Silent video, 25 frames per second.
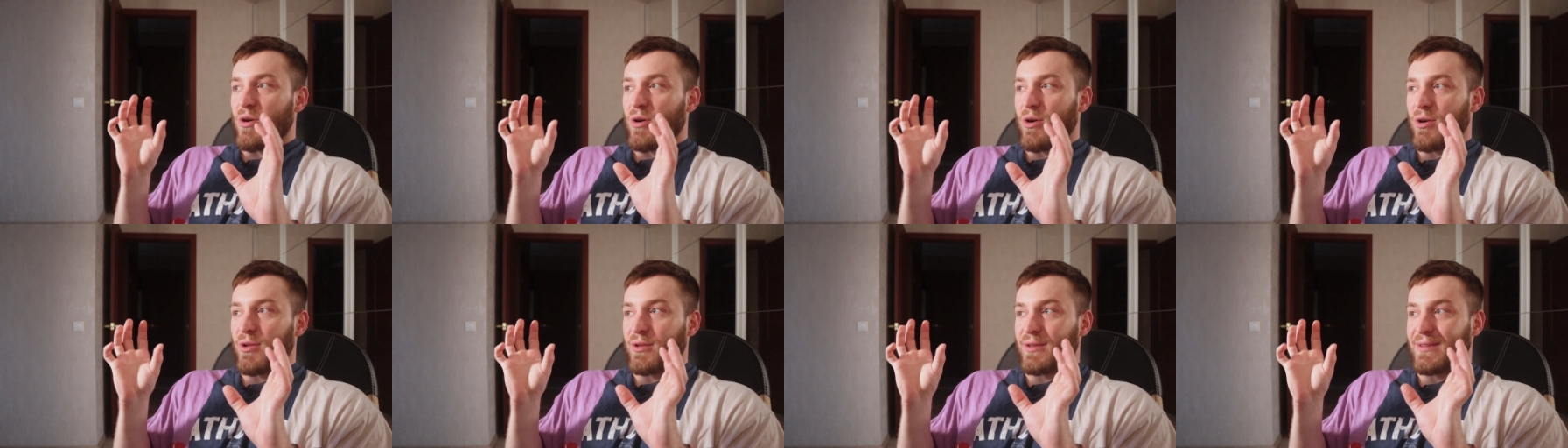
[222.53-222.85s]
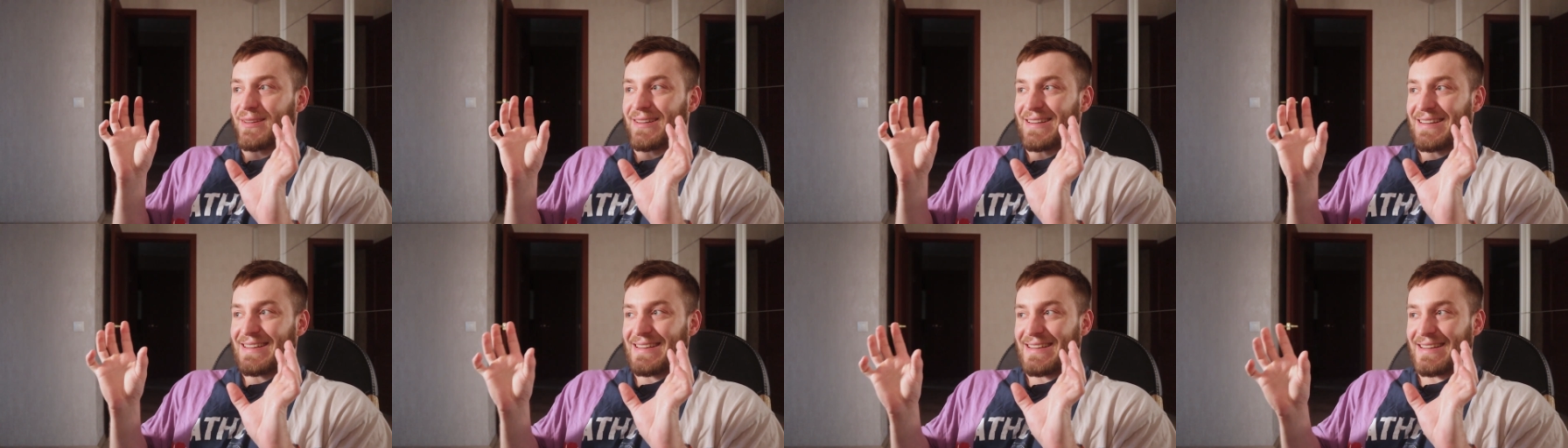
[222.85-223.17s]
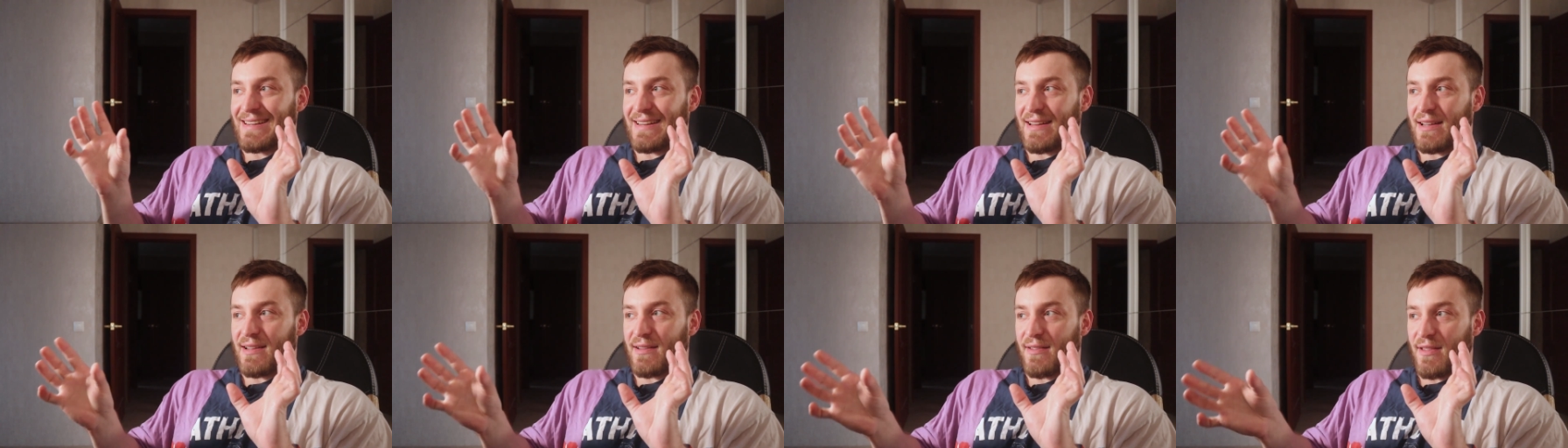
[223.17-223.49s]
on
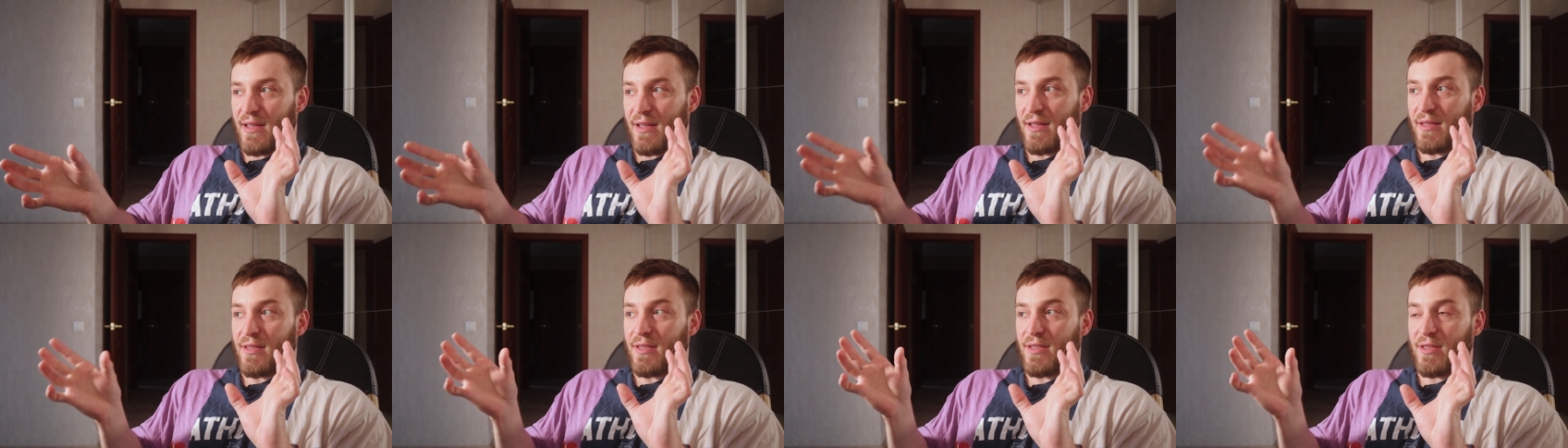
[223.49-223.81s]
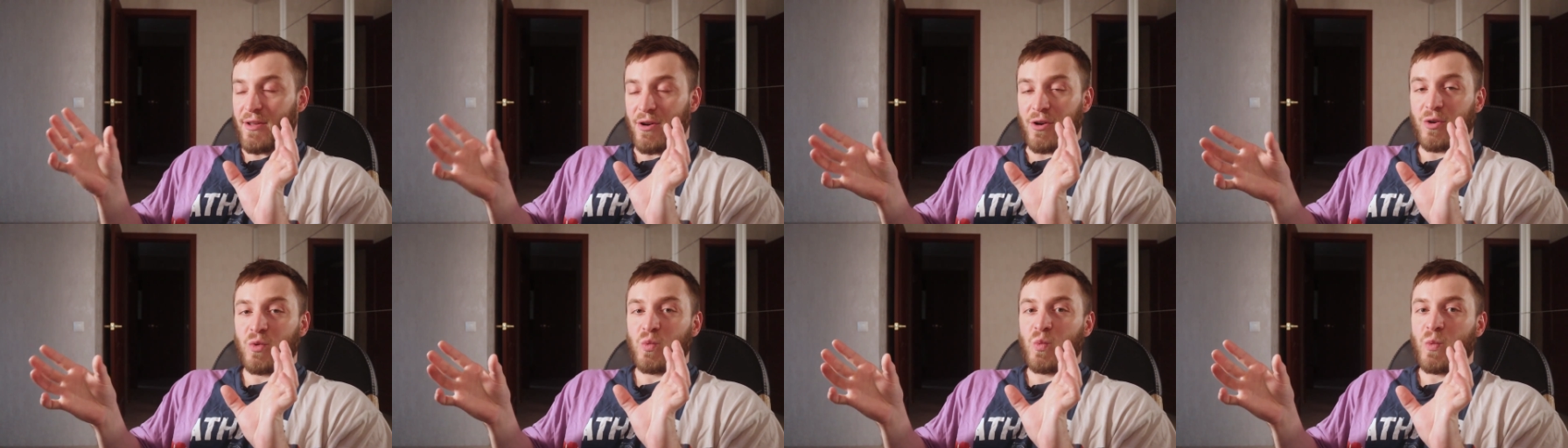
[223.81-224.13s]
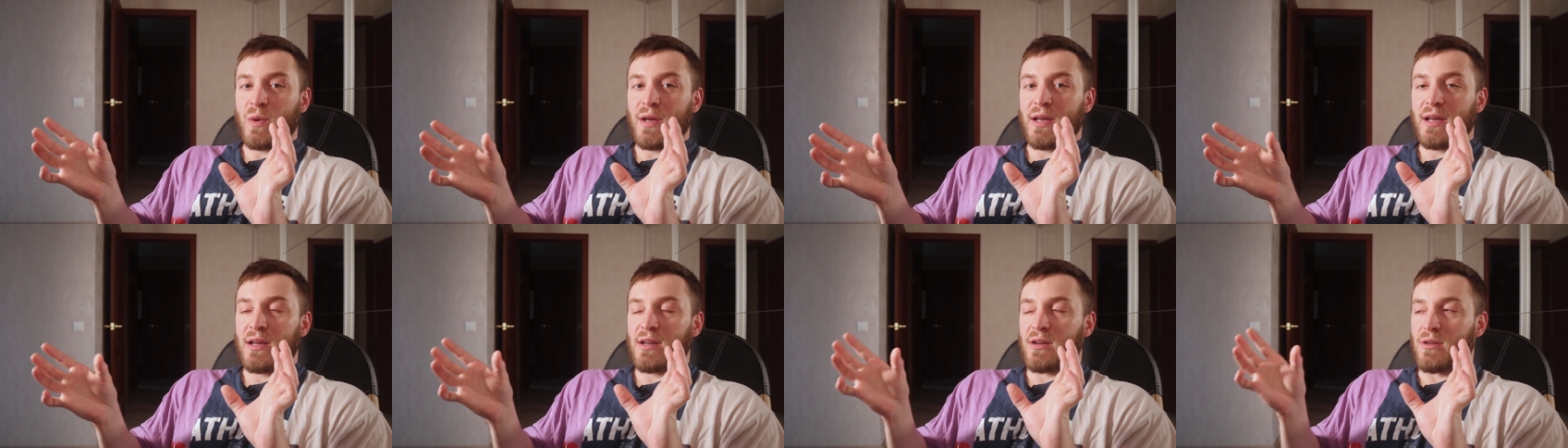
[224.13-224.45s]
the 3rd
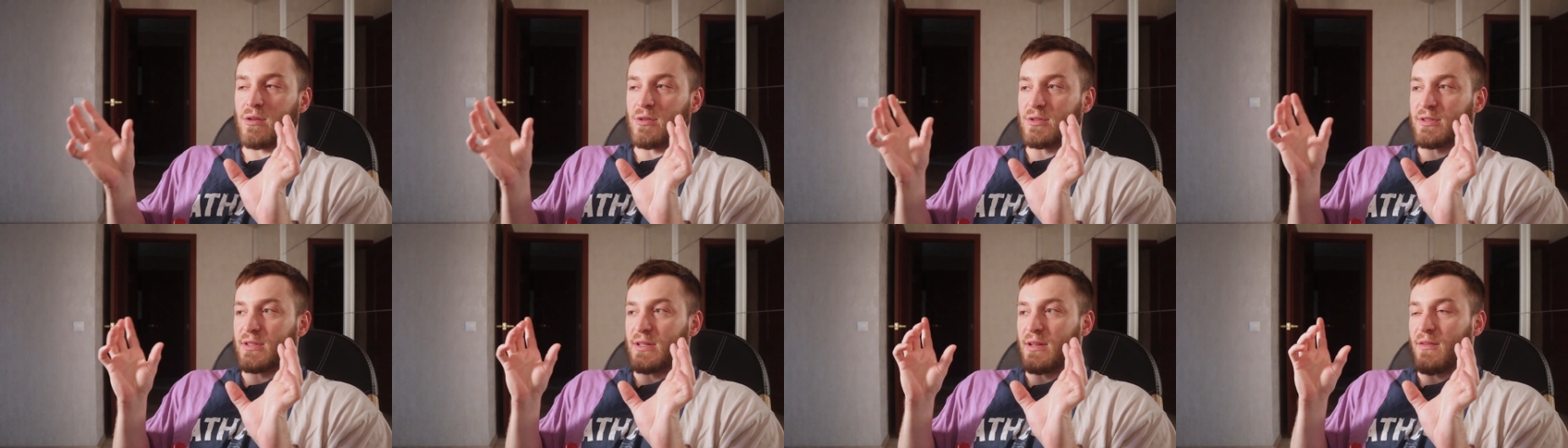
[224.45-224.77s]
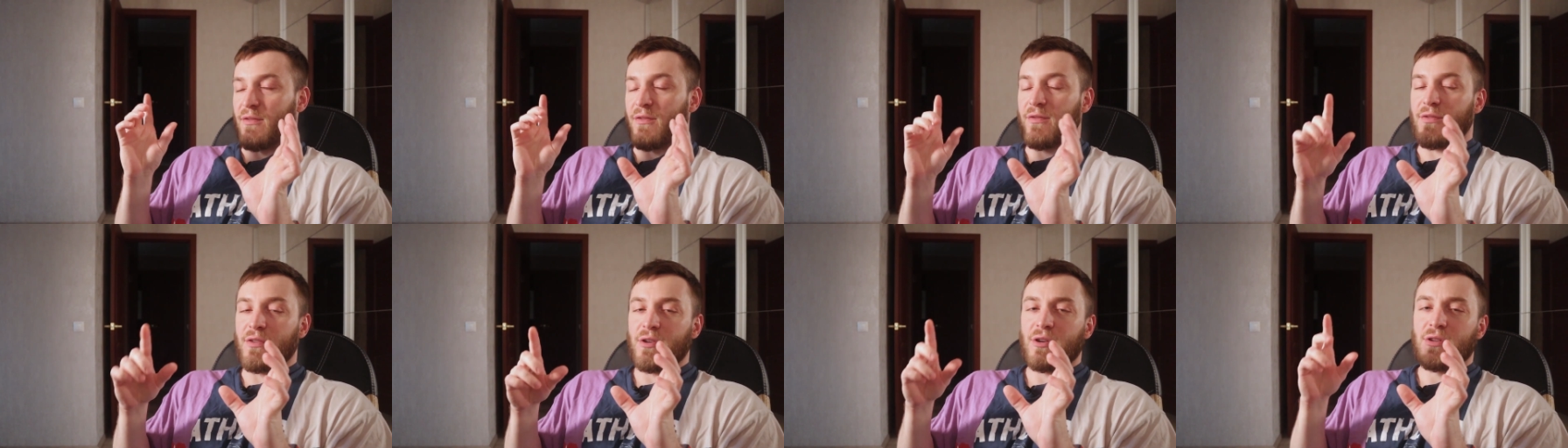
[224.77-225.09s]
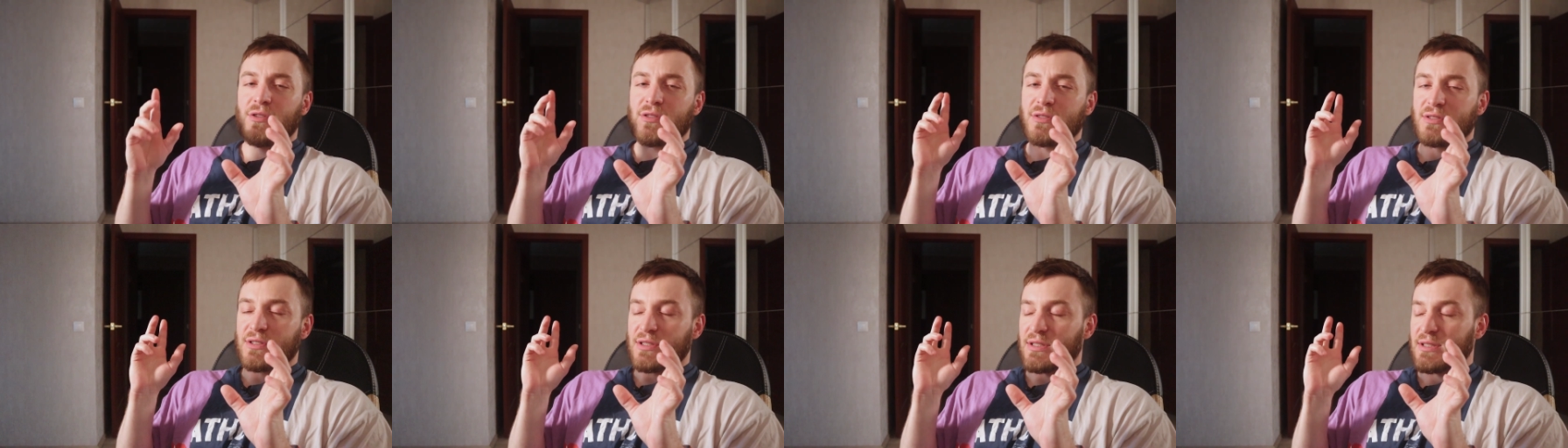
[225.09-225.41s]
week, on the
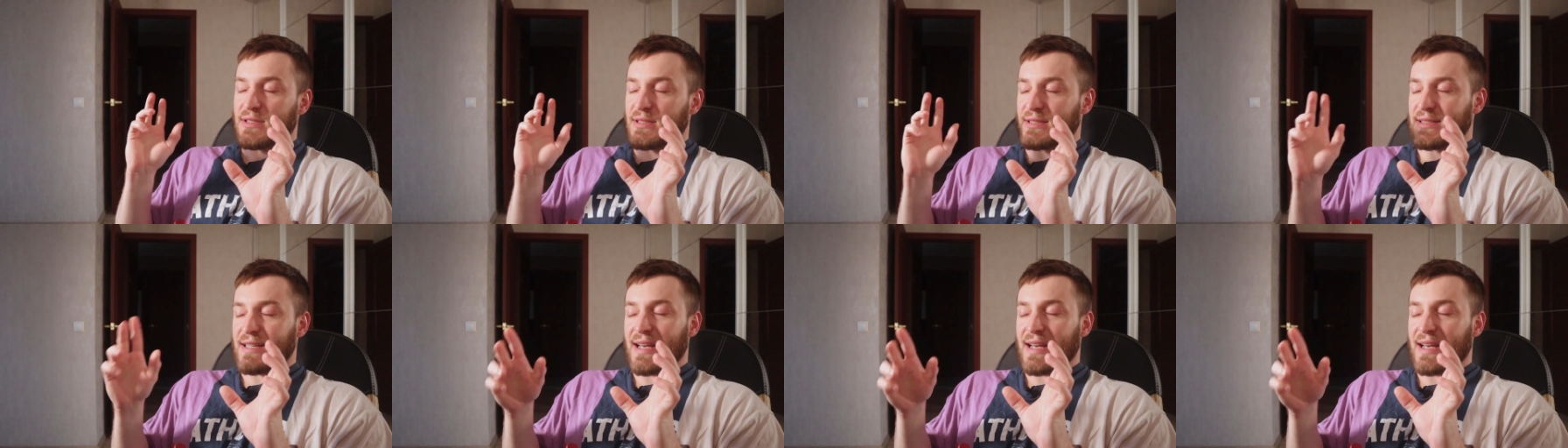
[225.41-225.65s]
1st,